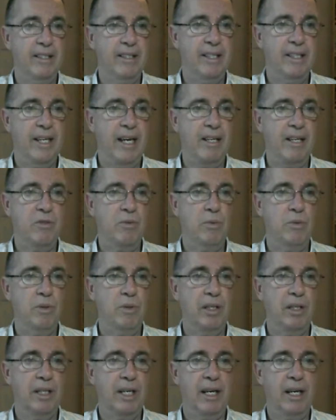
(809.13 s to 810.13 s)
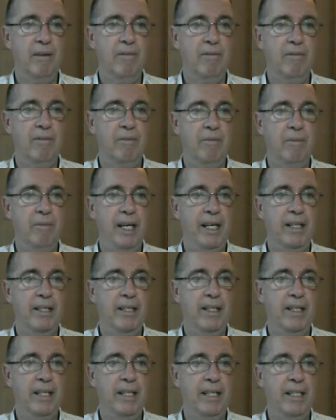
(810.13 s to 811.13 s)
That's working for me at
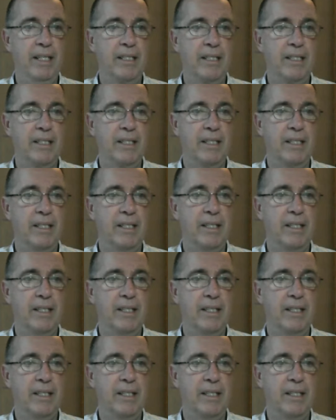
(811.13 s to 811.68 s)
least.